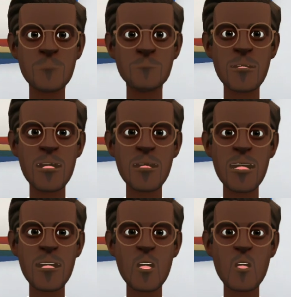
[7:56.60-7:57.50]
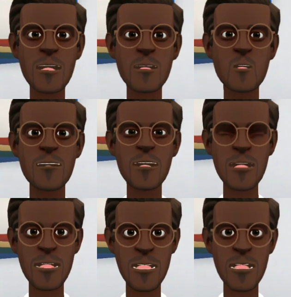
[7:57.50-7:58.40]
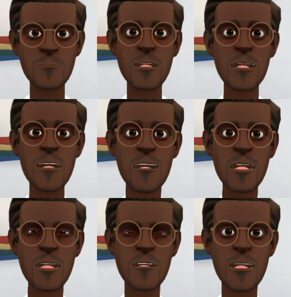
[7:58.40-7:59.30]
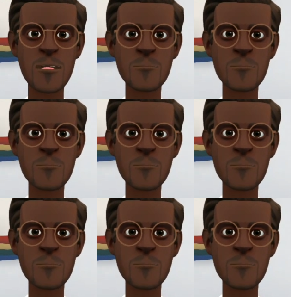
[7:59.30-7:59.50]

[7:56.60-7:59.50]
Please click on the notification bell in front of the